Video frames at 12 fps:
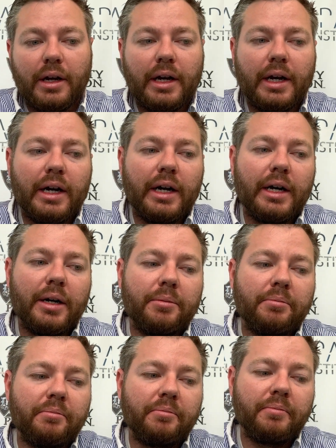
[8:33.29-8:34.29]

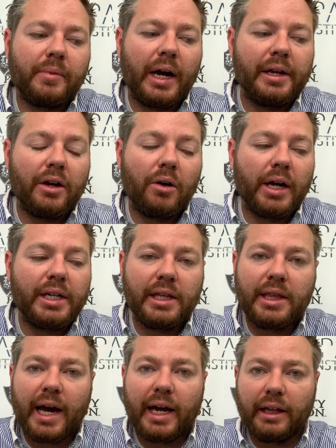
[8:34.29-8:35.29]
Um, I know I
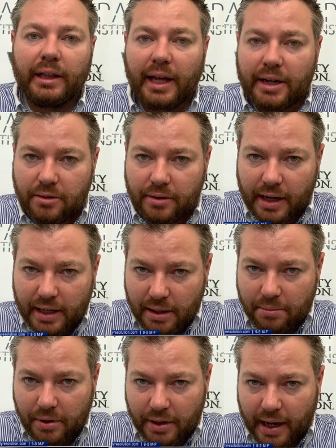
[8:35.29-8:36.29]
did that letter that
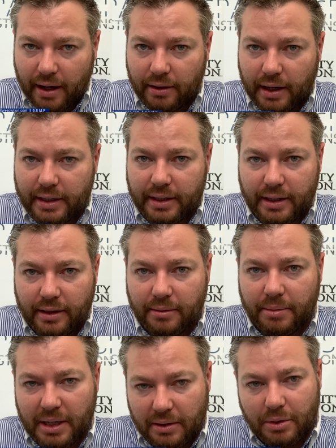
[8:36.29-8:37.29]
he put out, I
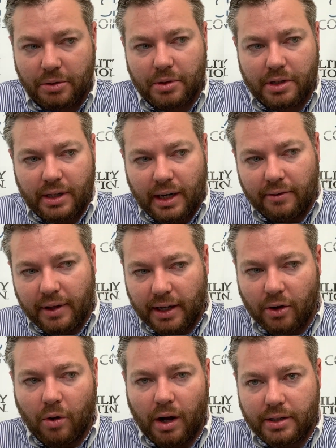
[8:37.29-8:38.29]
did, which was kind of like
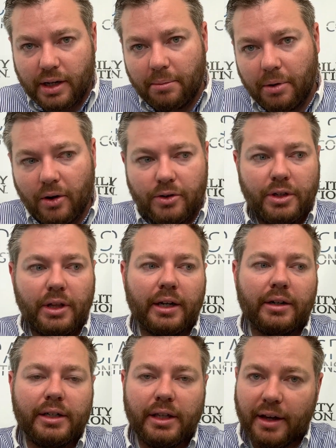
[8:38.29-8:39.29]
a quasi-apology
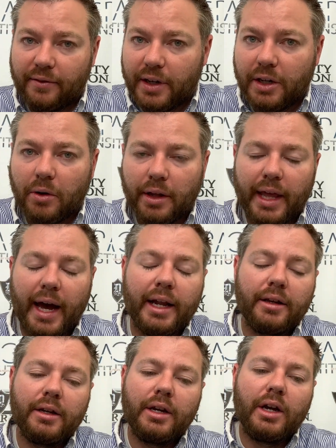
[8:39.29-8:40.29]
letter. I did that video on
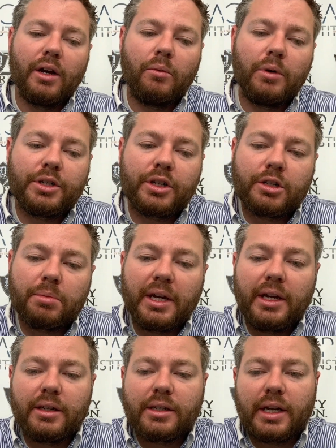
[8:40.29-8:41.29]
that, which
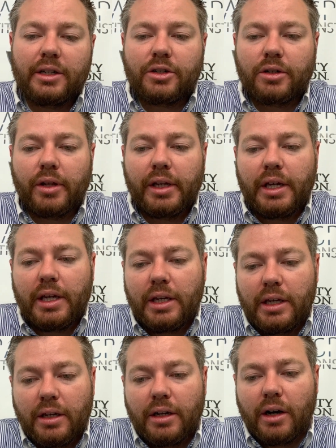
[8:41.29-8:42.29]
explained essentially,
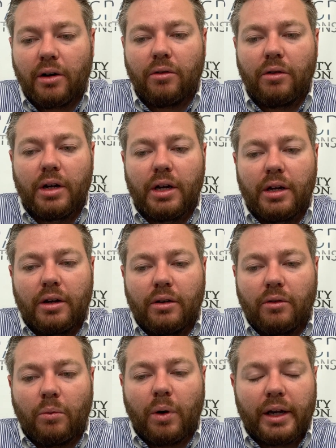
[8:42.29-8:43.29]
you know,
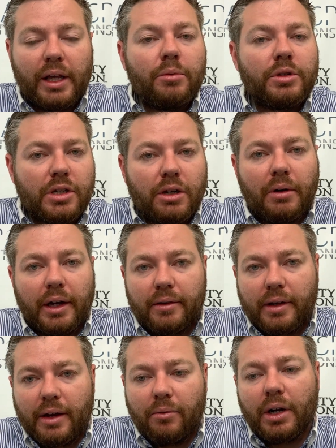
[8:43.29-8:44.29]
what he was doing.
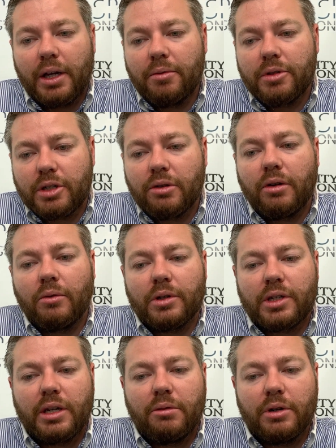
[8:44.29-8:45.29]
And what he was doing
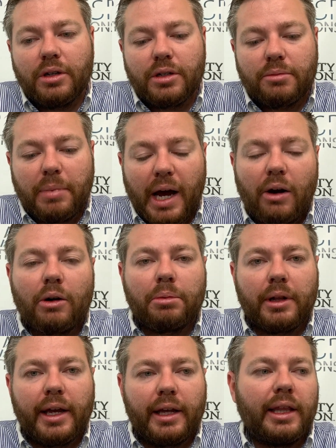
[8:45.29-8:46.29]
was he was power
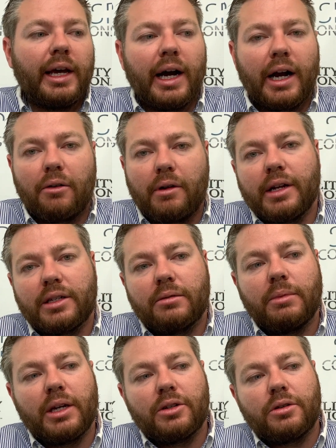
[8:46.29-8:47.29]
playing the I R S to
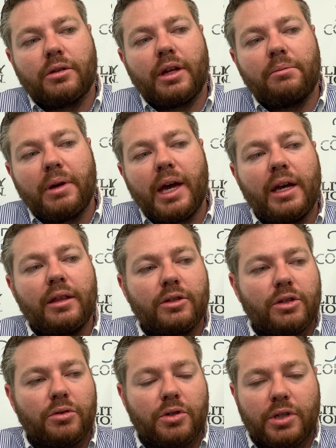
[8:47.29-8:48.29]
make sure they paid the
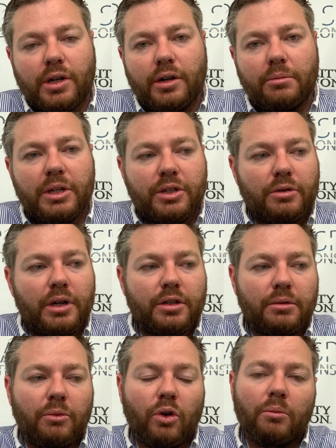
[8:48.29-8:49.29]
Social Security
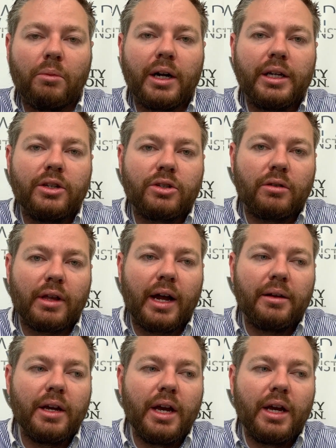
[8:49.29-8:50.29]
Administration more money so
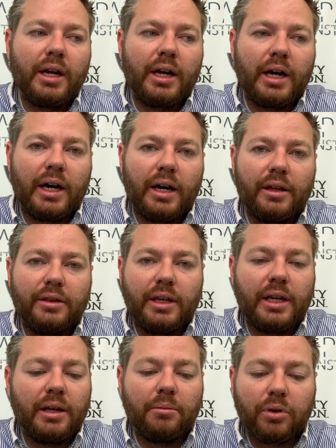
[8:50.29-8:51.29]
that uh,
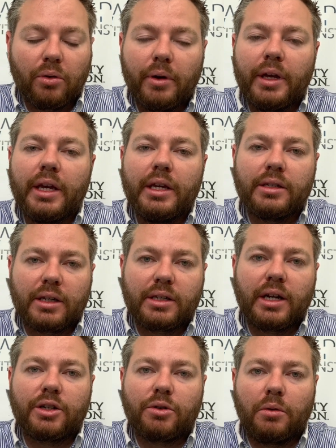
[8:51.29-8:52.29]
the employees, et
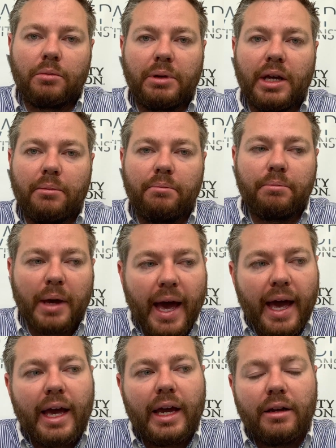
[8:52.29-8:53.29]
cetera, would be
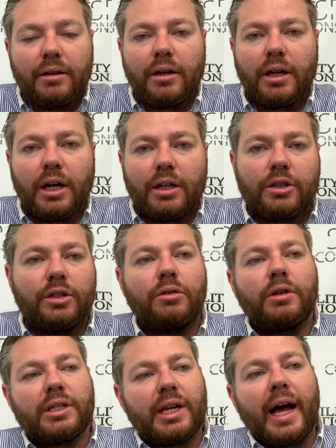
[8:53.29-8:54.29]
paid to
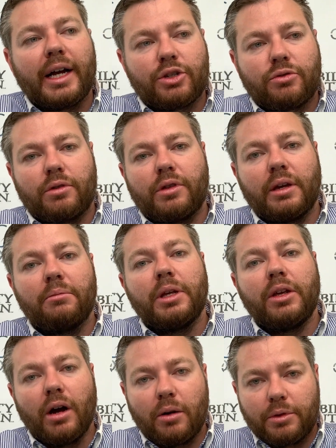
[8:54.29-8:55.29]
do this extra thing
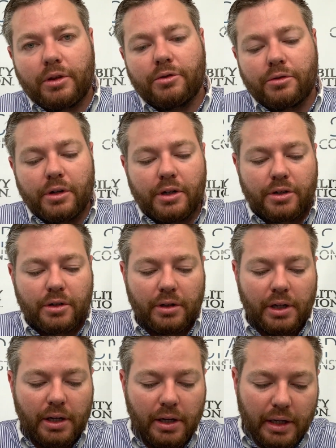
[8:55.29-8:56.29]
beyond what they're
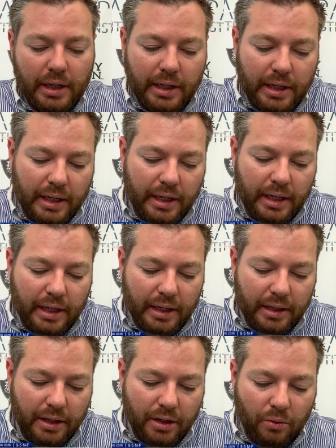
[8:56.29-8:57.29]
traditionally,
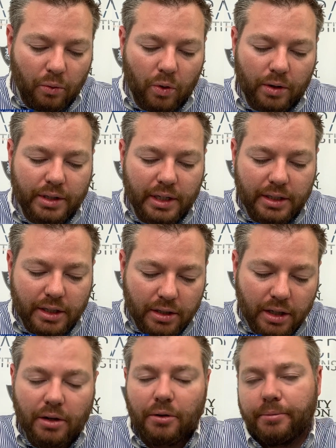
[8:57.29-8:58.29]
uh, you know, warranted to
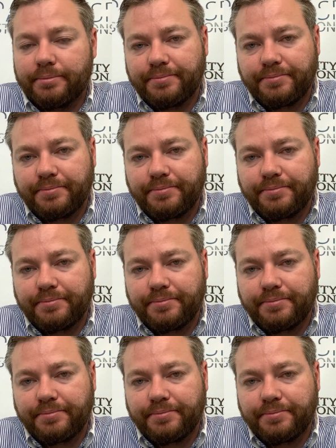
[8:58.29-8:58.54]
do.